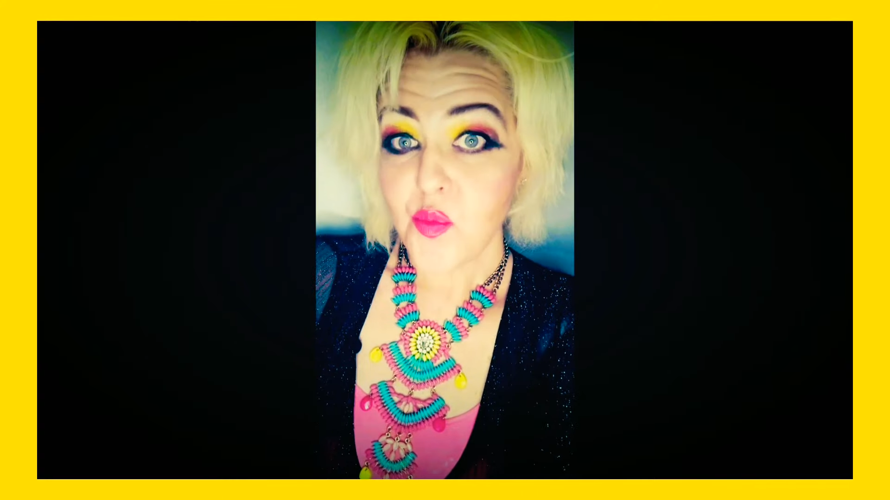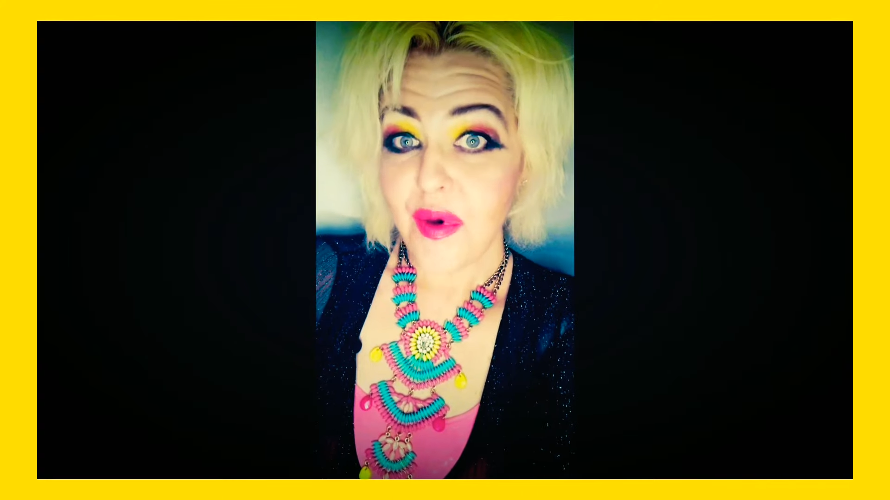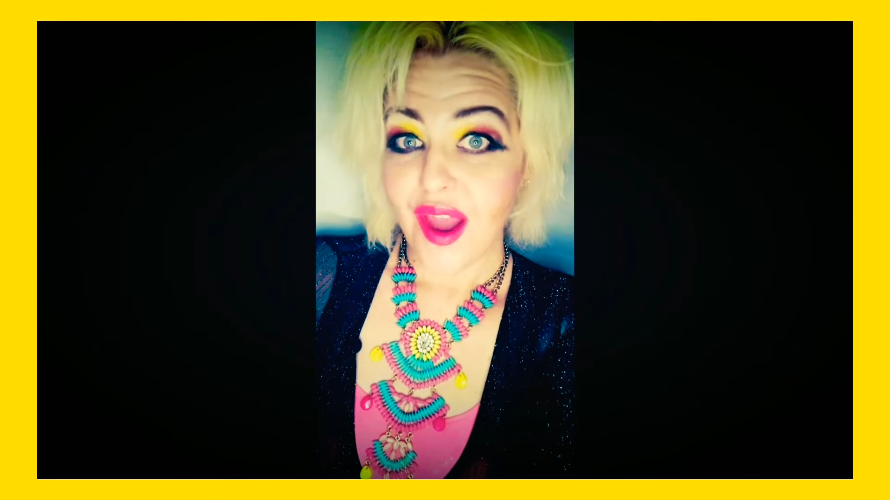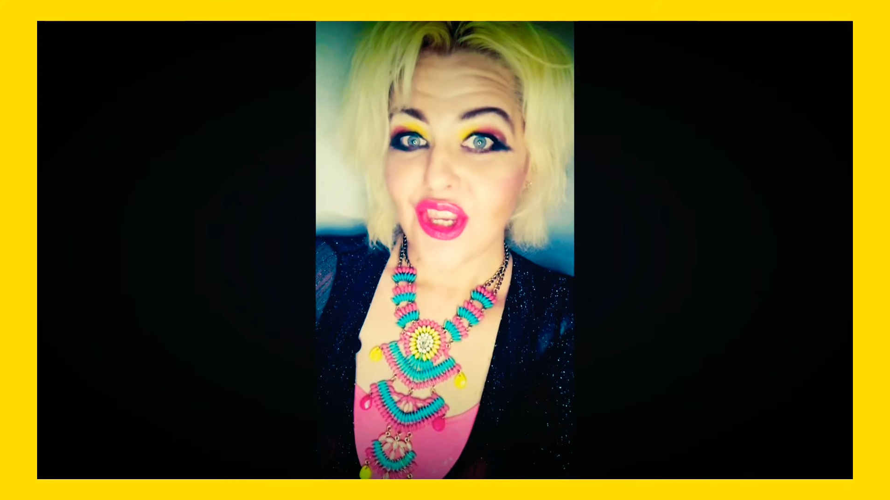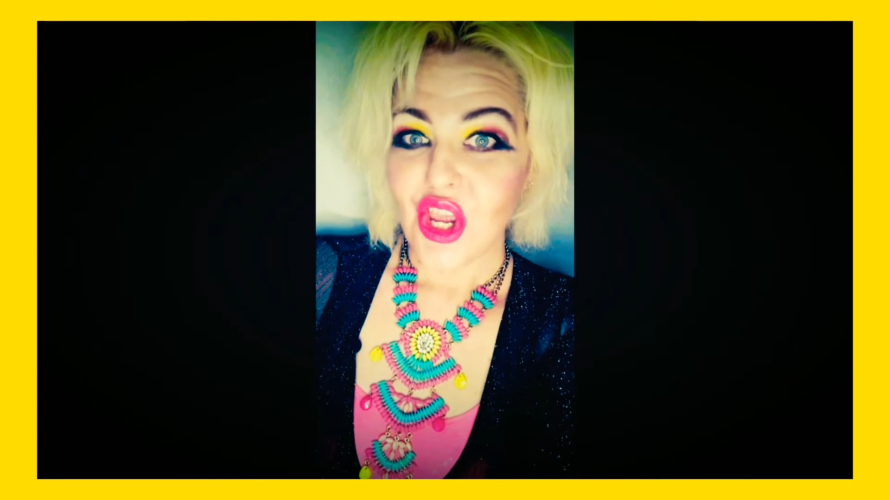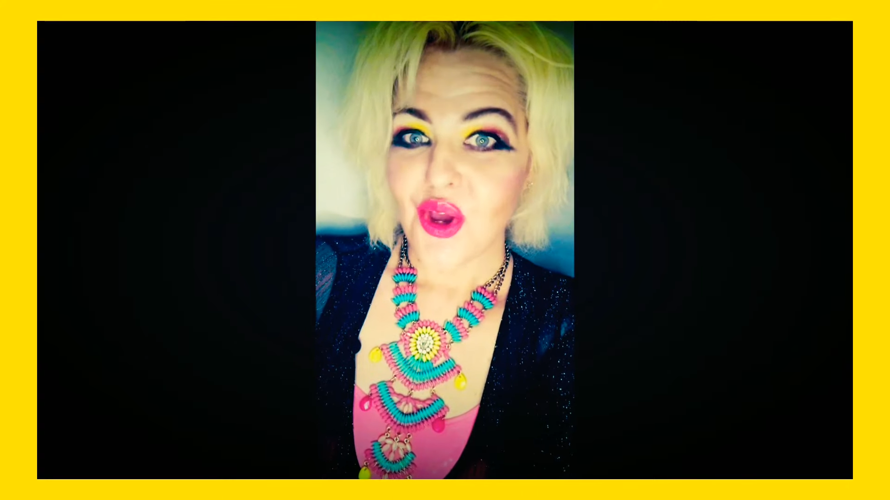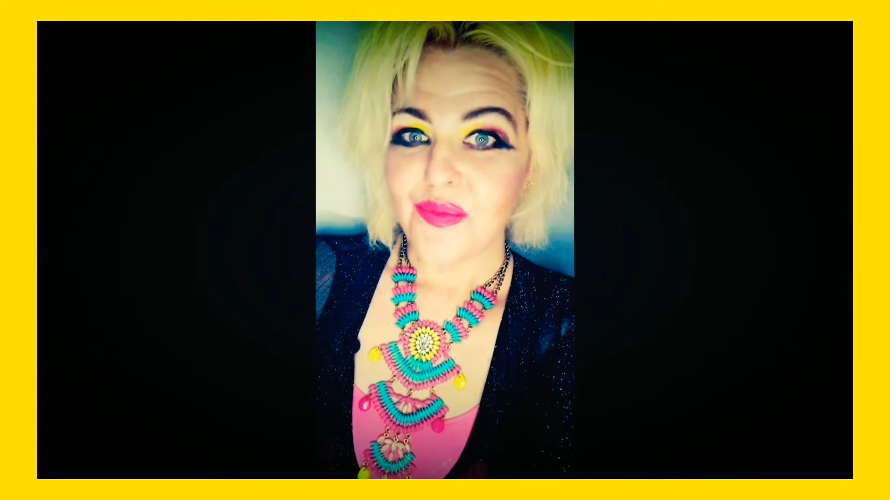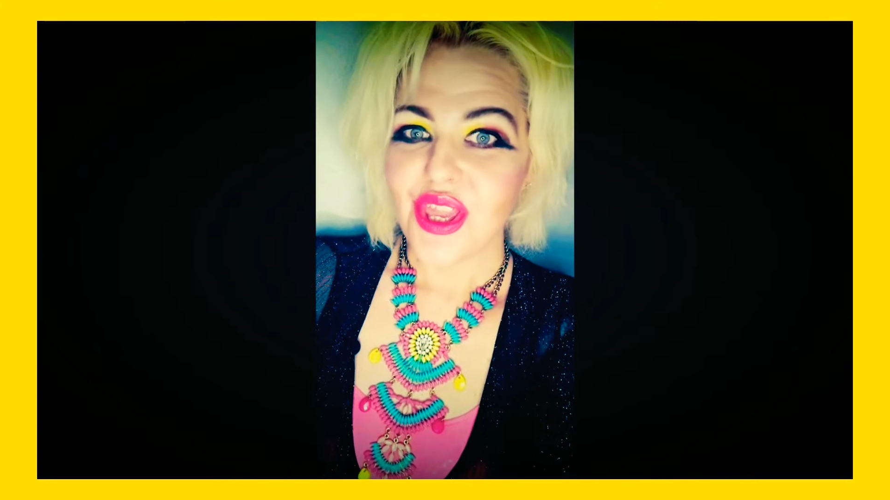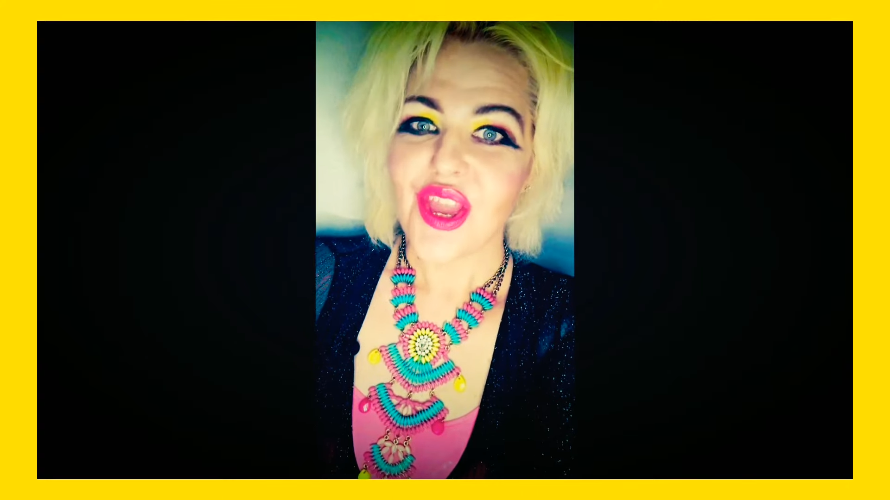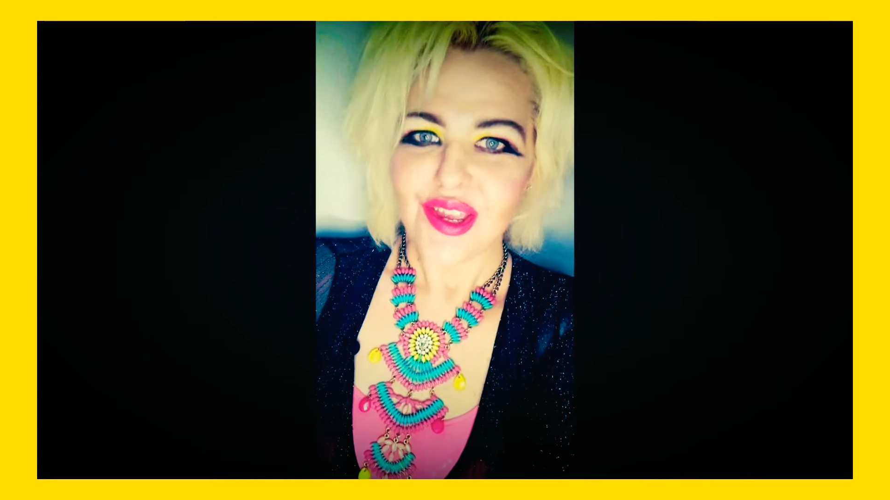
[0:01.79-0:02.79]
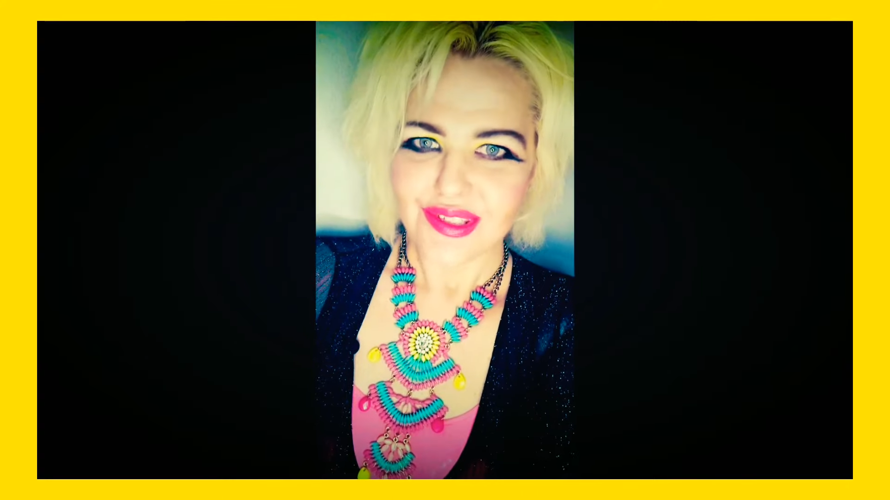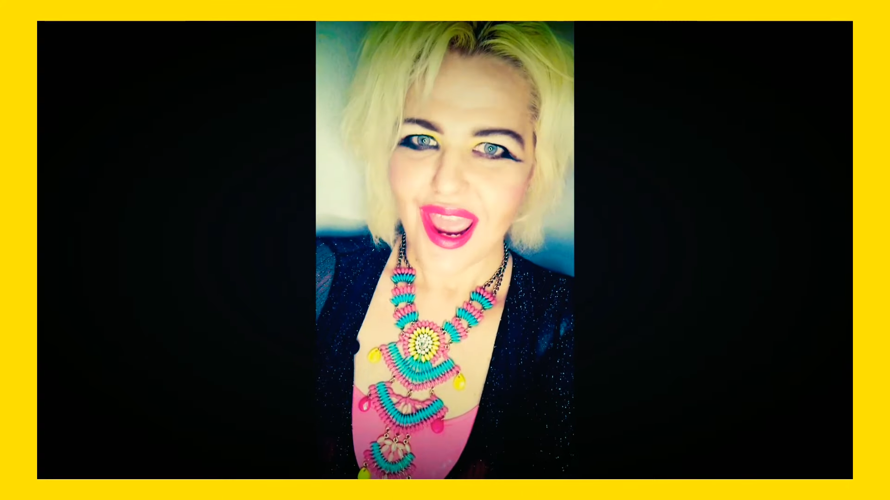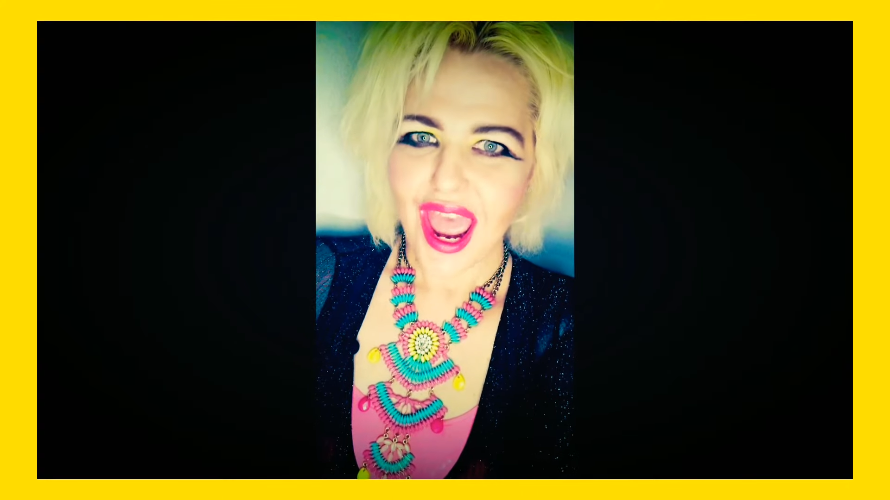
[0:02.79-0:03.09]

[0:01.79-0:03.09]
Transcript: might know me as